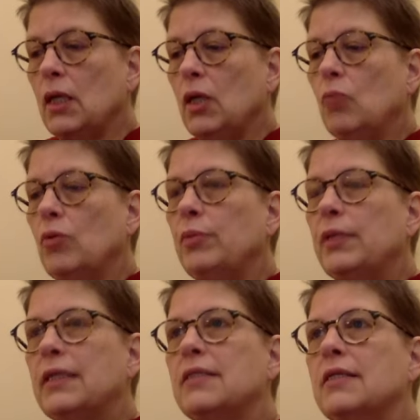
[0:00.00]
we
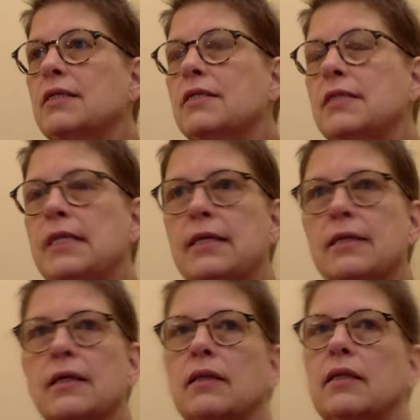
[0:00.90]
begin to see
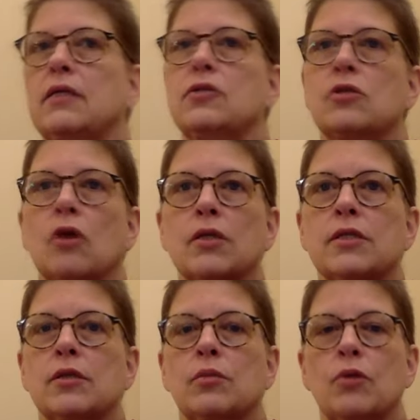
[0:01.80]
that these thoughts
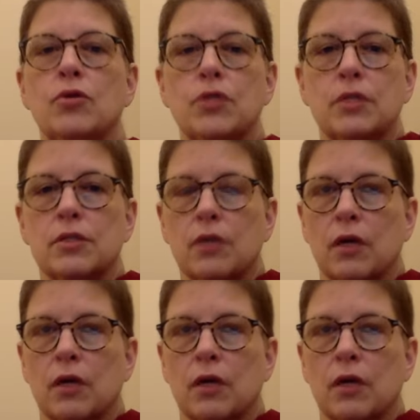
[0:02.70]
and emotions are